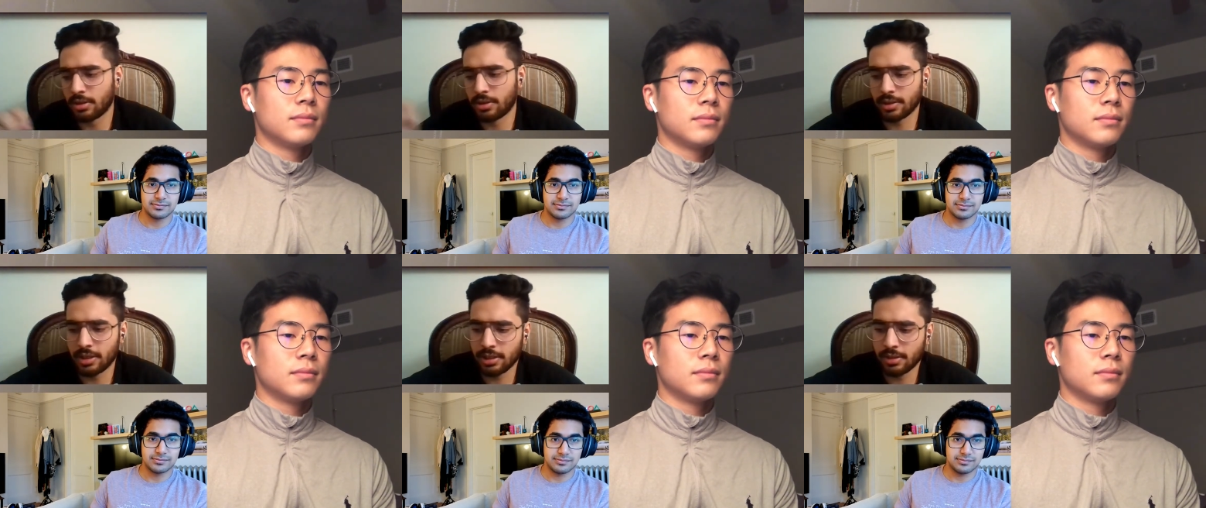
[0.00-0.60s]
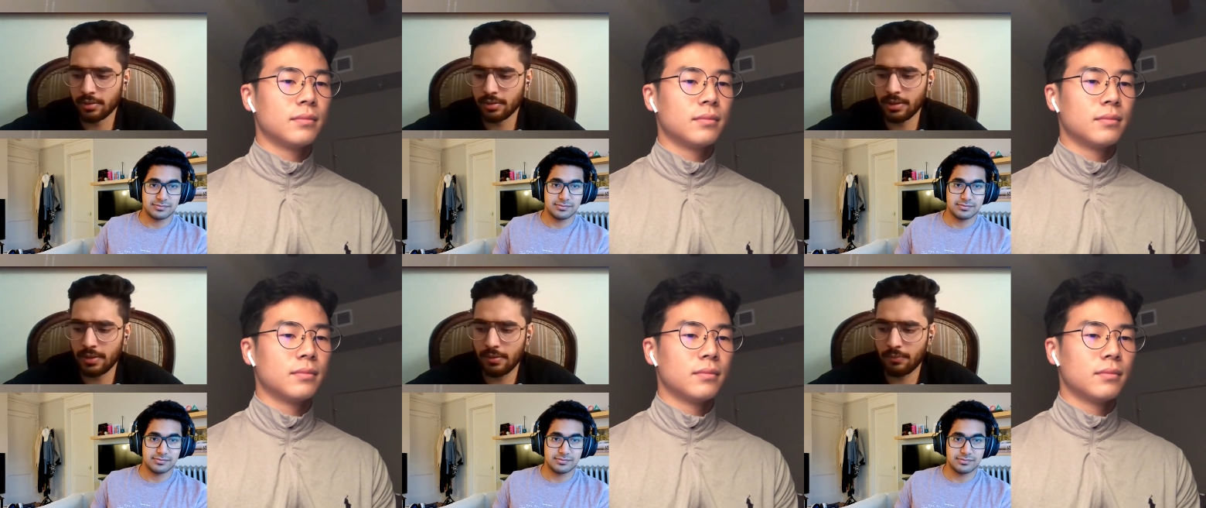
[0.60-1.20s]
Speaker 1: think about this a
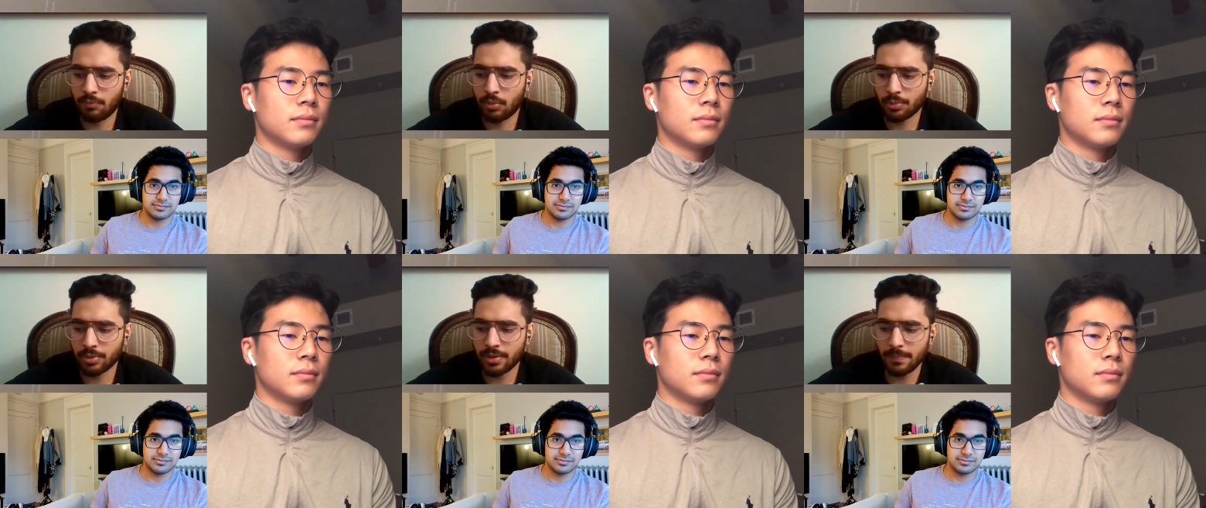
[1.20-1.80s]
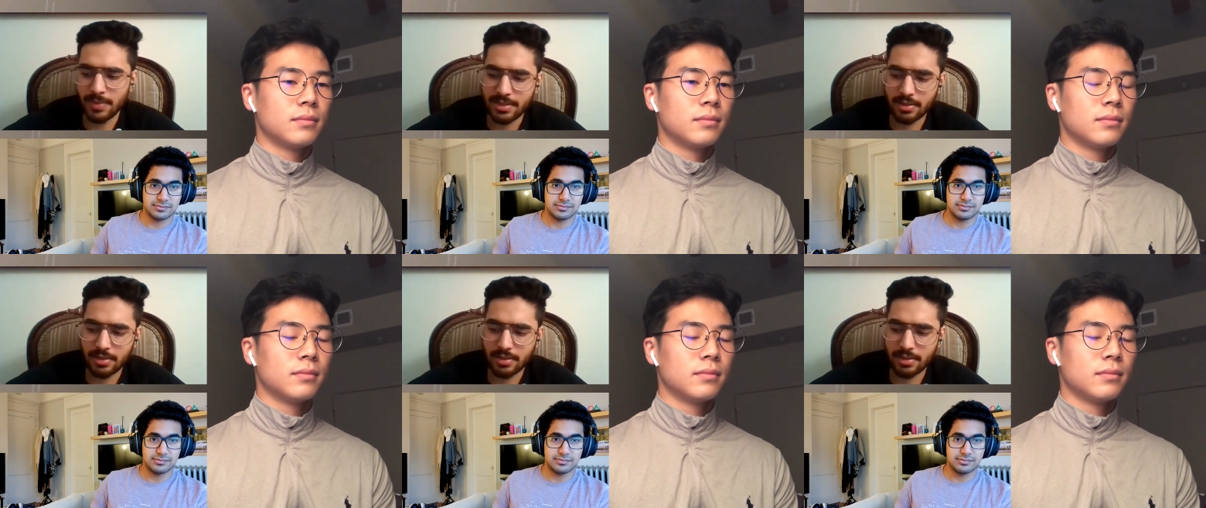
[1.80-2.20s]
lot like what